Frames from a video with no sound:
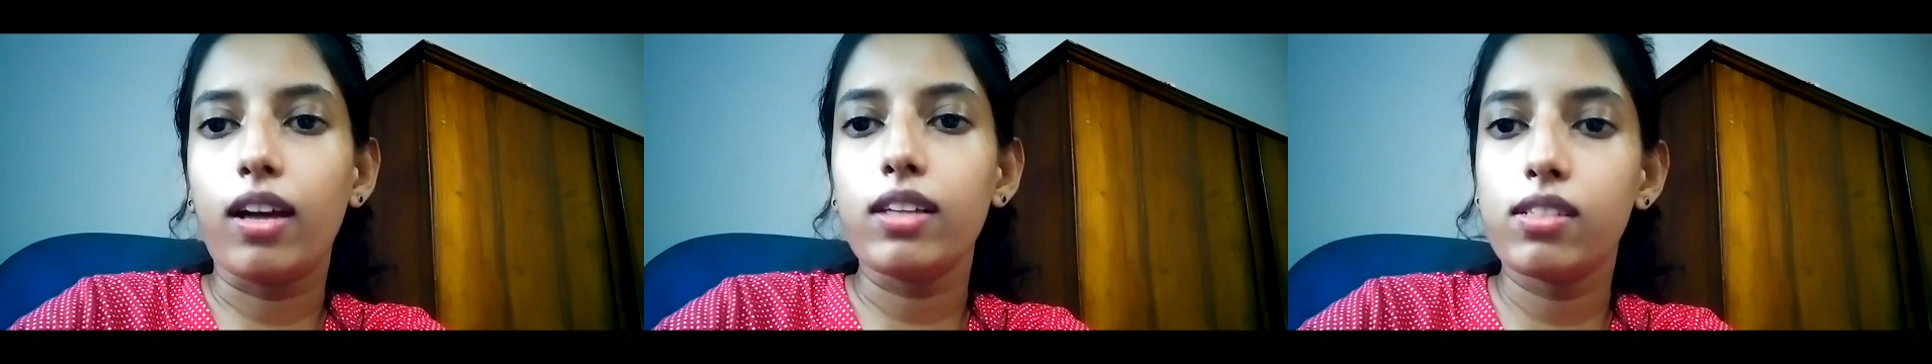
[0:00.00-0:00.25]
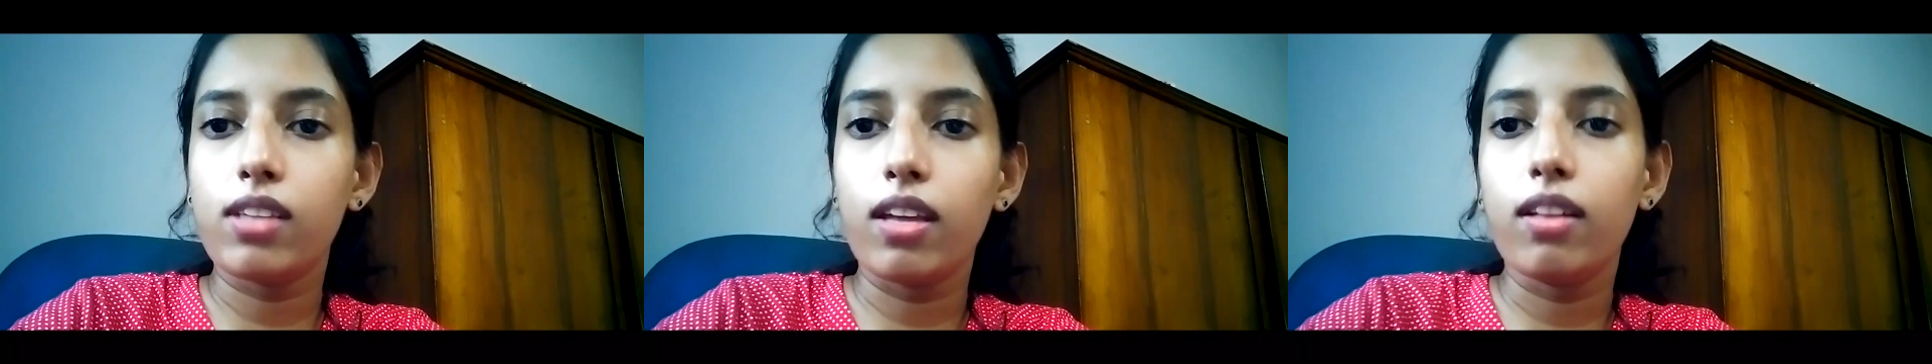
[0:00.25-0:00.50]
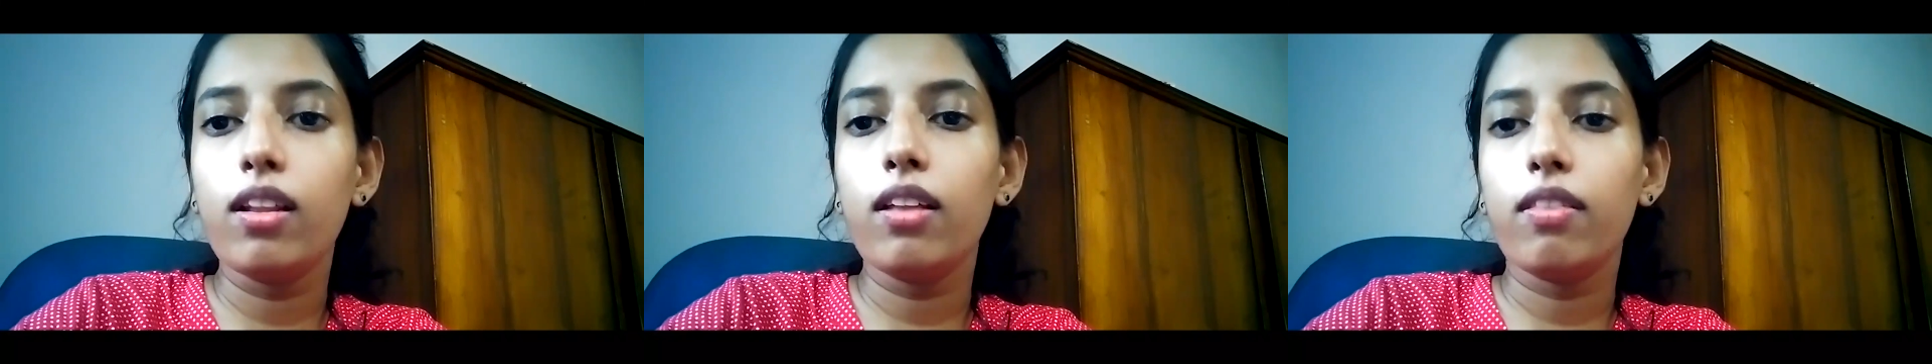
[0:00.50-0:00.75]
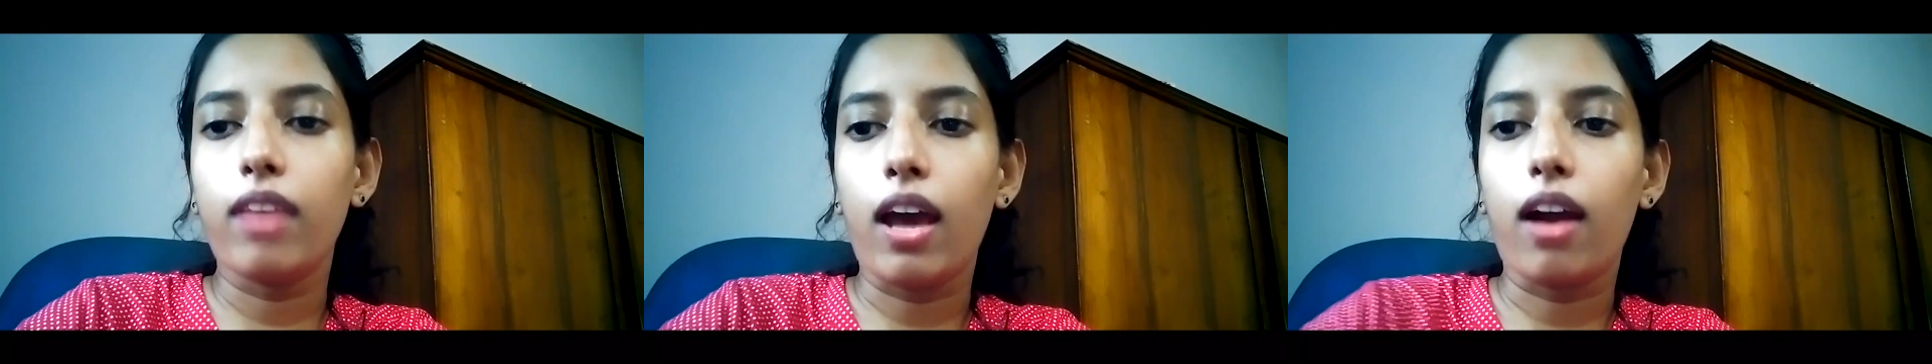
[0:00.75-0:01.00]
still
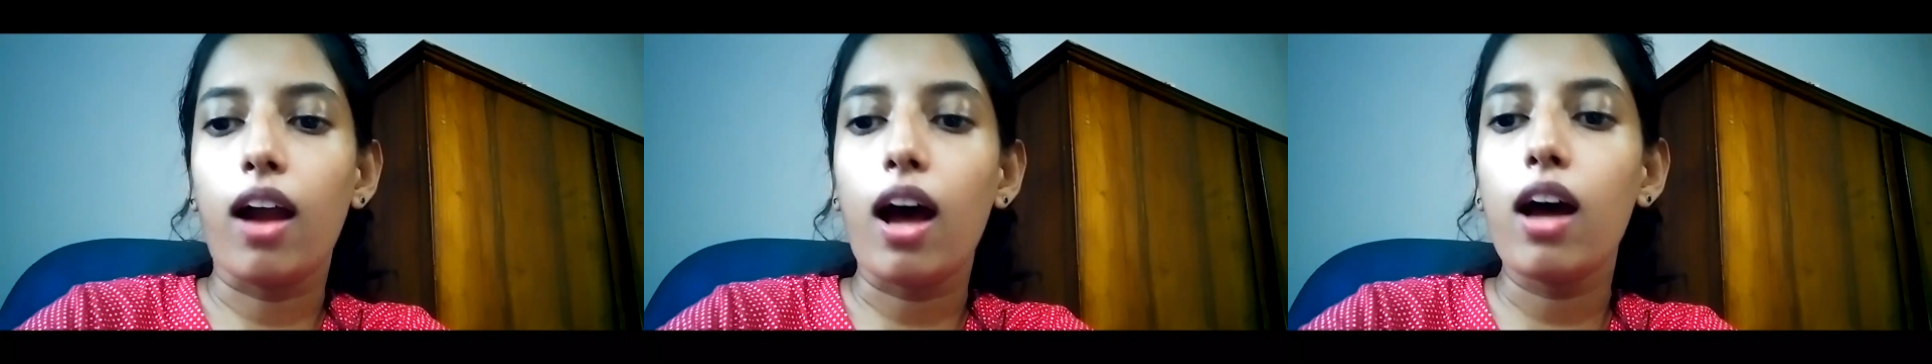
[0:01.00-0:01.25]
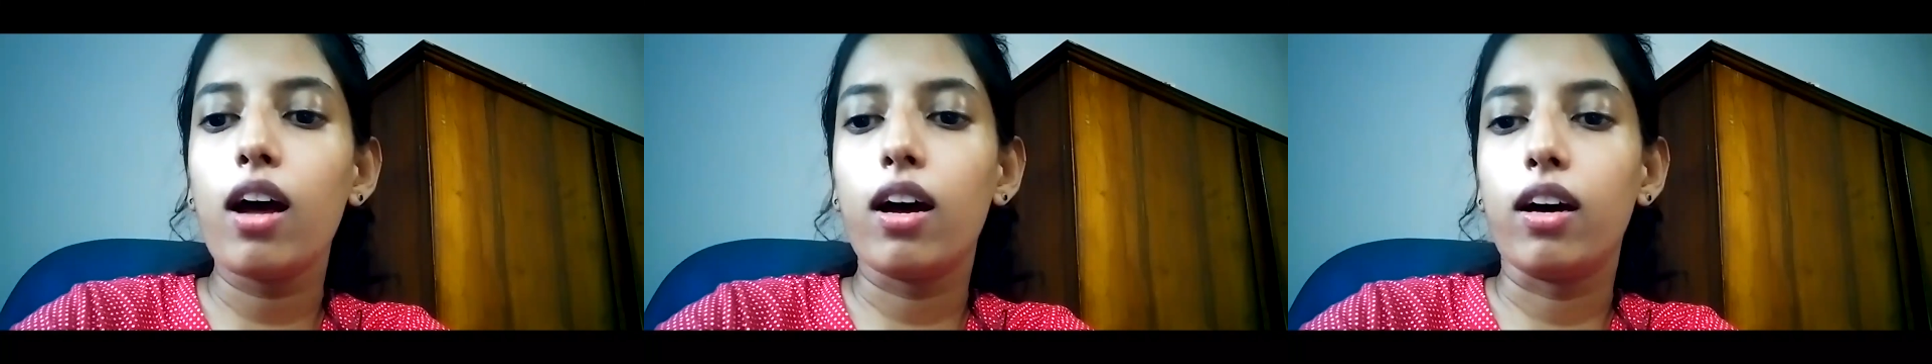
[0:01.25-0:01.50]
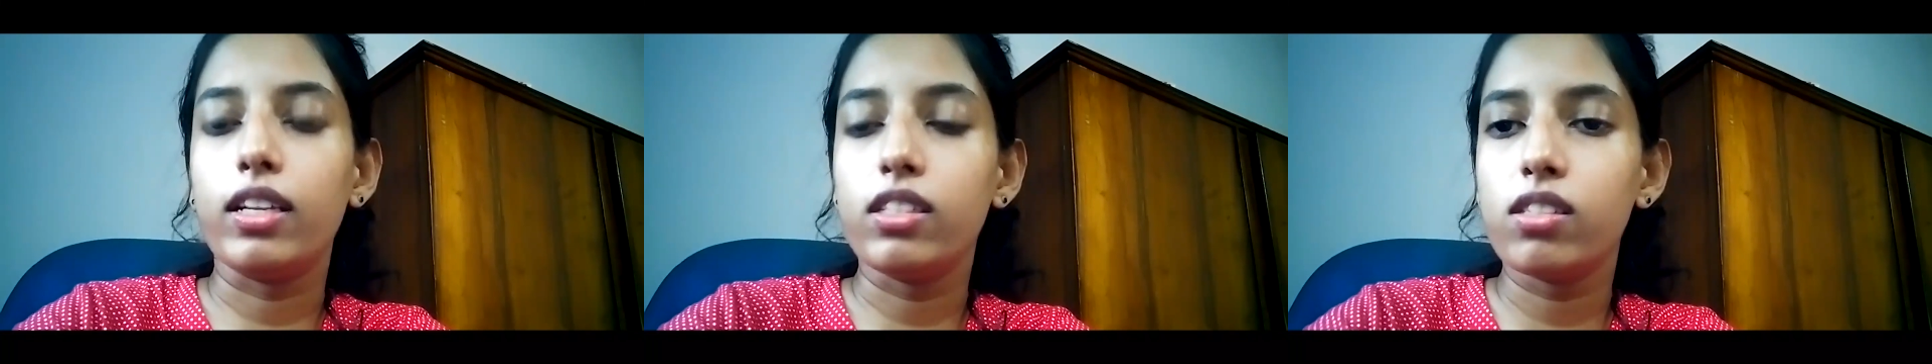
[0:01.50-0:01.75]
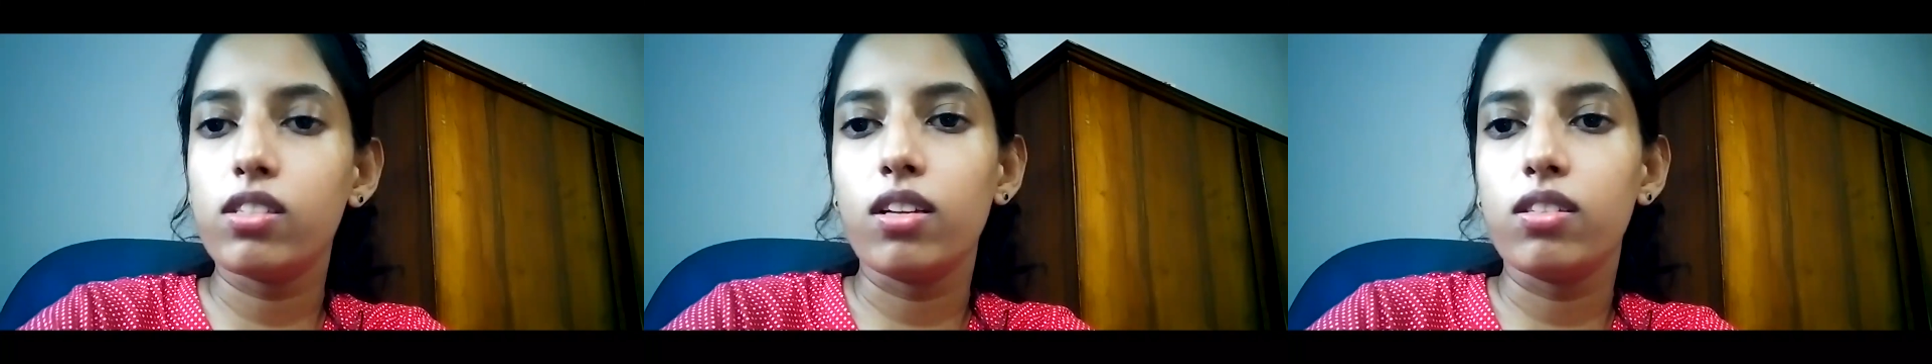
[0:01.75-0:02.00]
there are
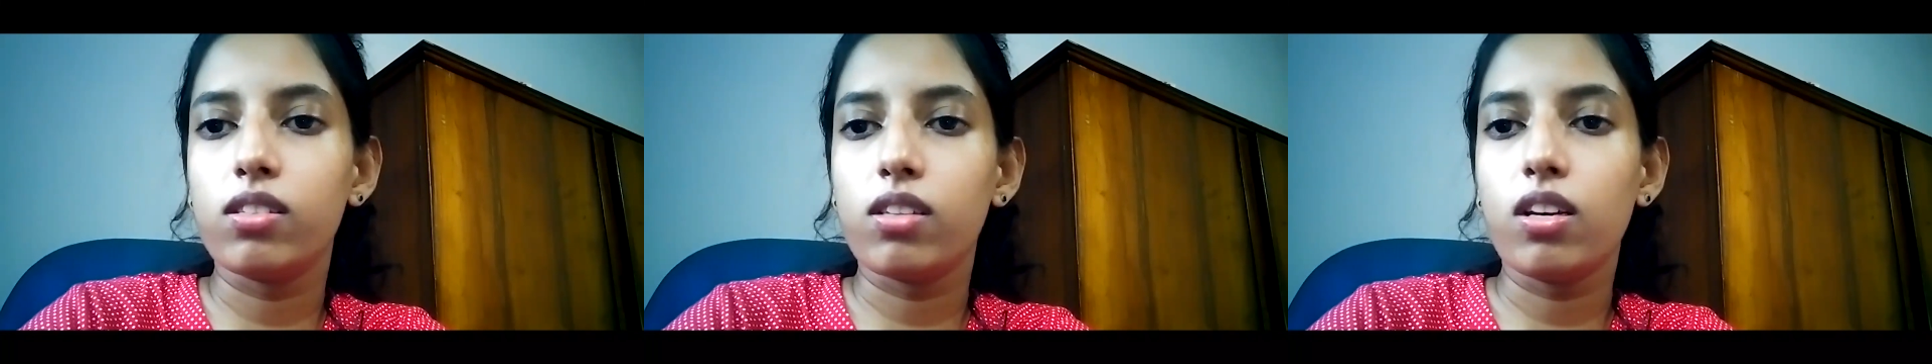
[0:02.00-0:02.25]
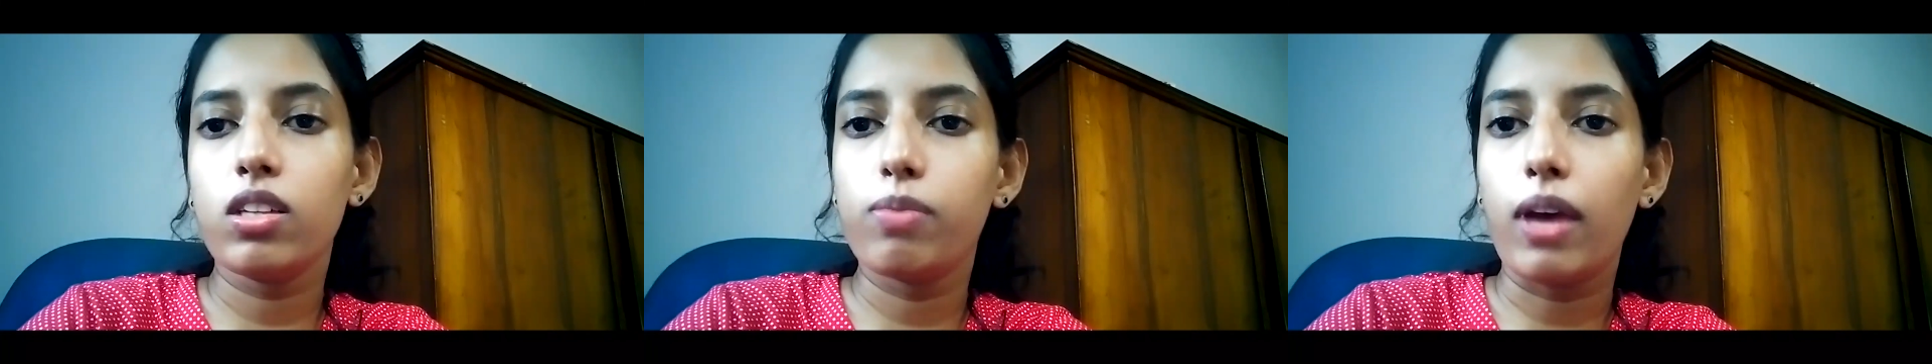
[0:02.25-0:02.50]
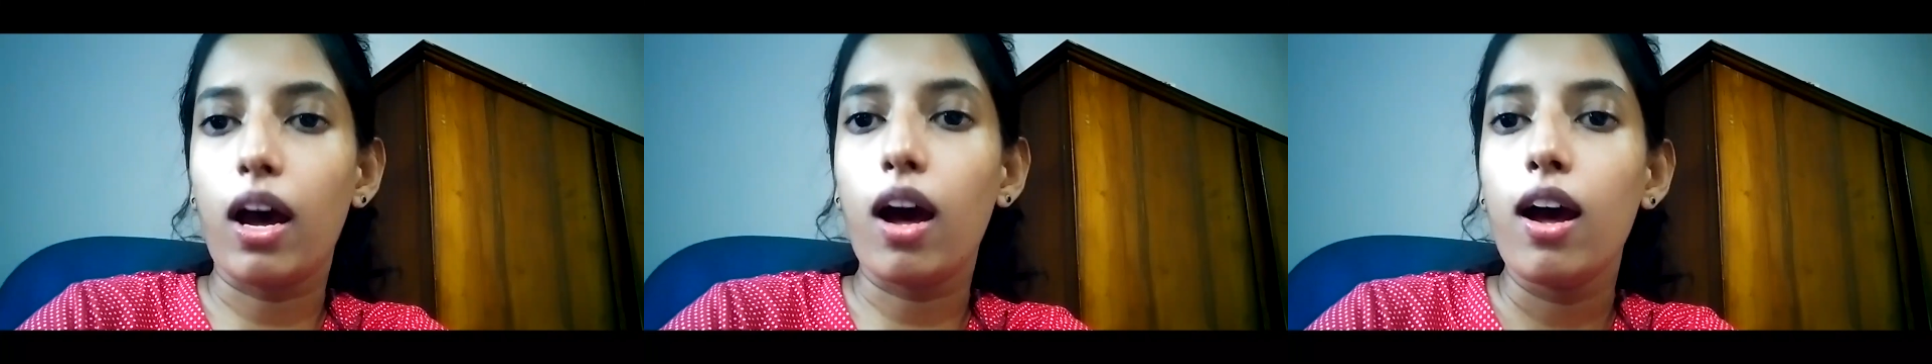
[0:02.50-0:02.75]
instances where